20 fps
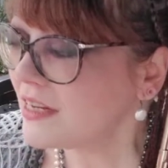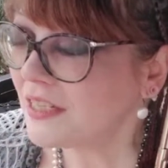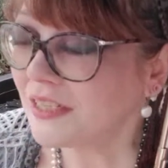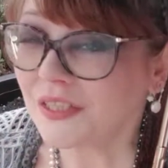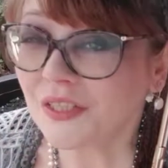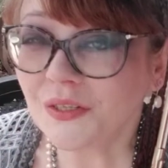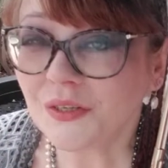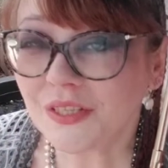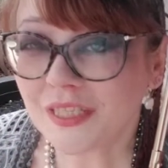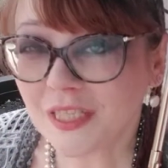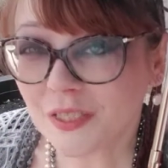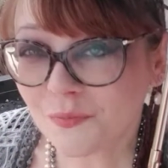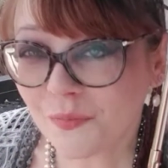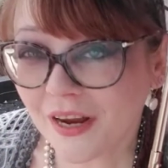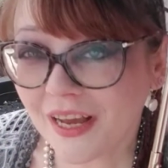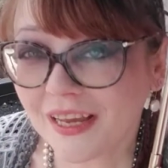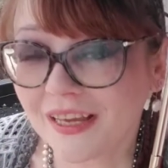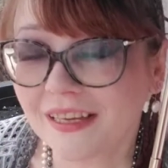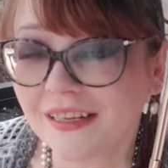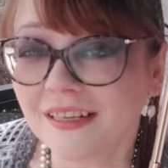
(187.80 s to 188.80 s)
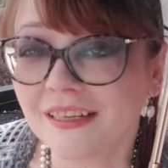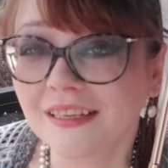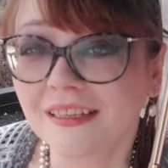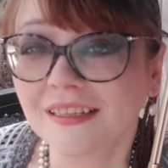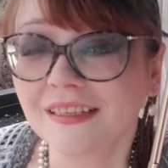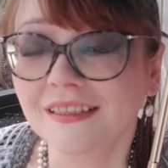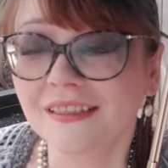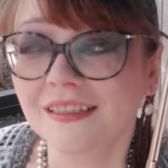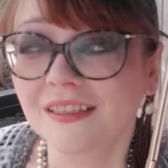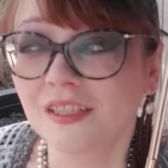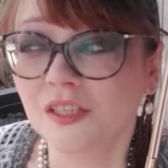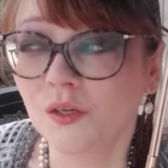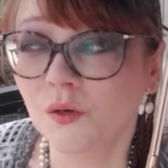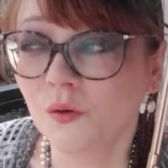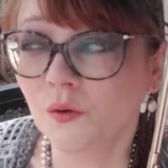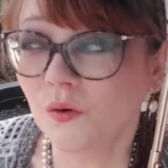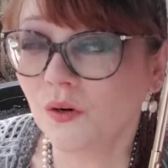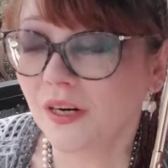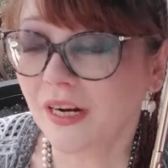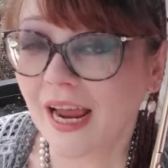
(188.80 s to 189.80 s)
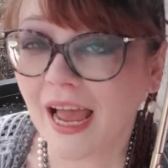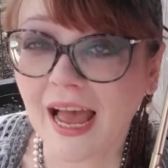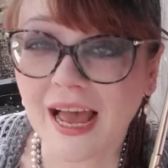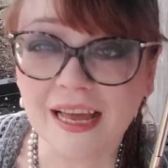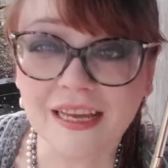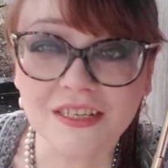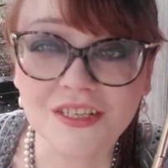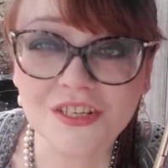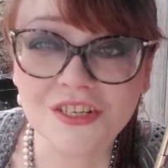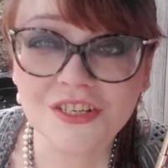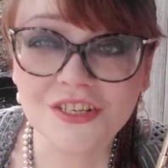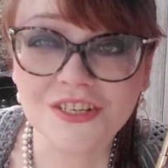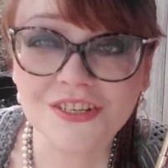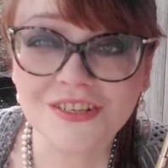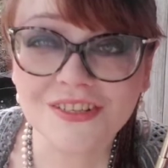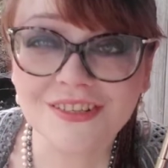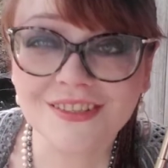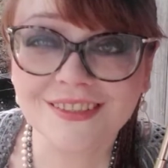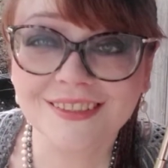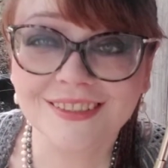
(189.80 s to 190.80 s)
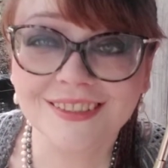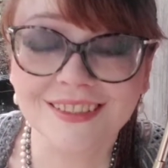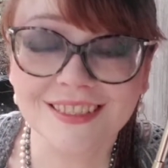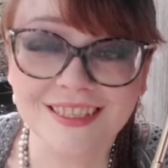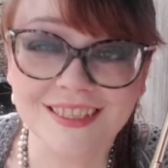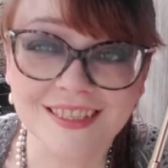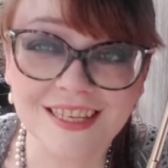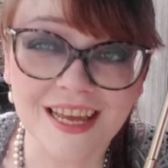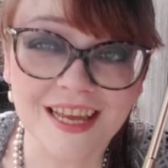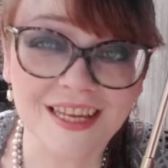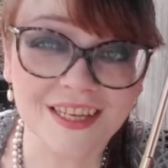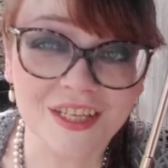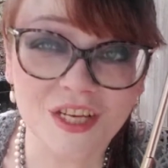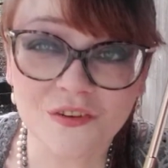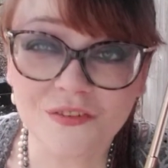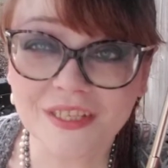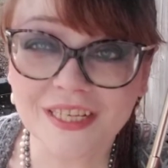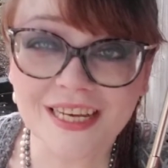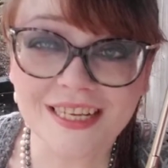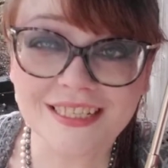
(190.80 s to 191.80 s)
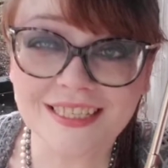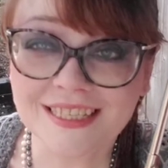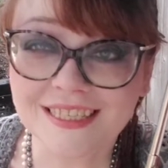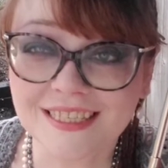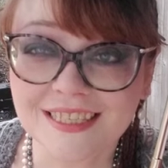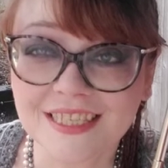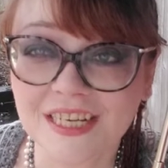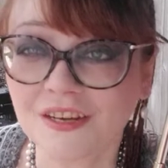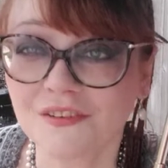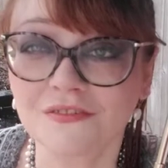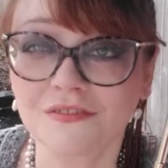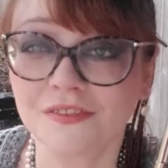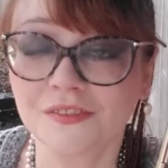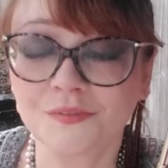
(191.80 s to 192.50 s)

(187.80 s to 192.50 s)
who can spread or catch this COVID-19 stuff